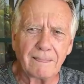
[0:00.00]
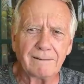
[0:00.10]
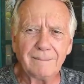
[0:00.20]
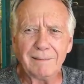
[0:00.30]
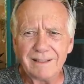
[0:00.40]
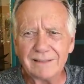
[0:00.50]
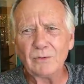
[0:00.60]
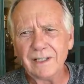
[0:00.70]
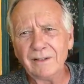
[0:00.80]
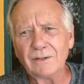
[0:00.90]
Maybe the
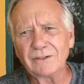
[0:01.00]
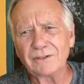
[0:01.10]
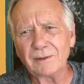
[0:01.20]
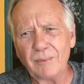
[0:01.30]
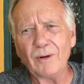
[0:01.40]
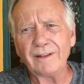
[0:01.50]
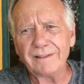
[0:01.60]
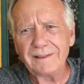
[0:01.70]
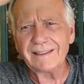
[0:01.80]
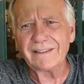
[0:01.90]
windows are
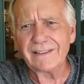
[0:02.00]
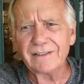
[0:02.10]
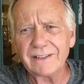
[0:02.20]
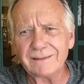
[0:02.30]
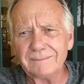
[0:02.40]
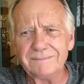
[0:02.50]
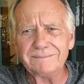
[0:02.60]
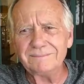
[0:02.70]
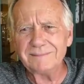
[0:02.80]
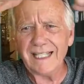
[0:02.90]
supported because there's a
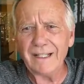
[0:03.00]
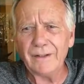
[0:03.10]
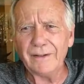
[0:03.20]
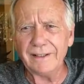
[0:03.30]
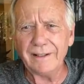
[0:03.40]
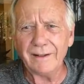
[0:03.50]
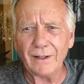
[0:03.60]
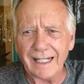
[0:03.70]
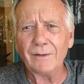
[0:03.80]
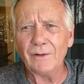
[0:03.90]
header in there.
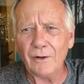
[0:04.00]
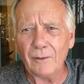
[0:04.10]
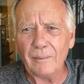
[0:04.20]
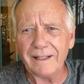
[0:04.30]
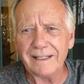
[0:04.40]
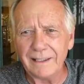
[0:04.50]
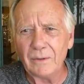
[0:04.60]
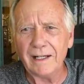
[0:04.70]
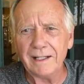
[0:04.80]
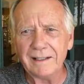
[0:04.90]
I don't know. But
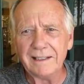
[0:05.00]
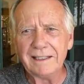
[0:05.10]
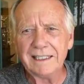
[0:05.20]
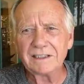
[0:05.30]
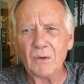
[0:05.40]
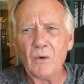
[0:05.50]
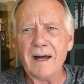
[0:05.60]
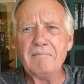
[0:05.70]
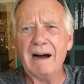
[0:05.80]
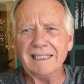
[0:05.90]
anyway, it's a
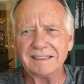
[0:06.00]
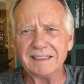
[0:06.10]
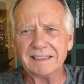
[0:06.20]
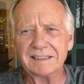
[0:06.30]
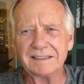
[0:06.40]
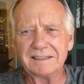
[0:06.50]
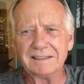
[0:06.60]
1x6.